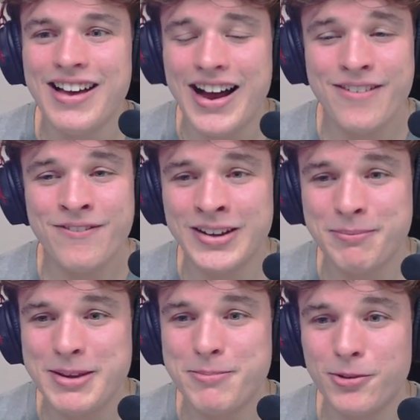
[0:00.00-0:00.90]
I don't think
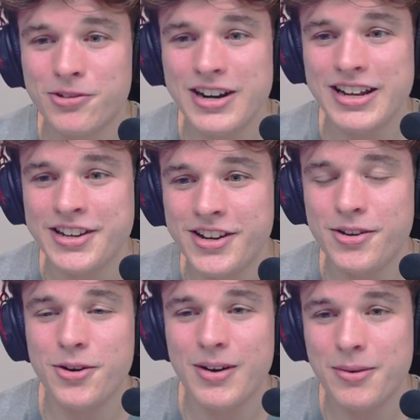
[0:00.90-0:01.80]
people really knew
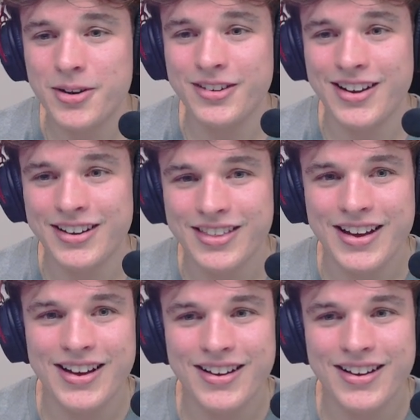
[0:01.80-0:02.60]
who I was like that.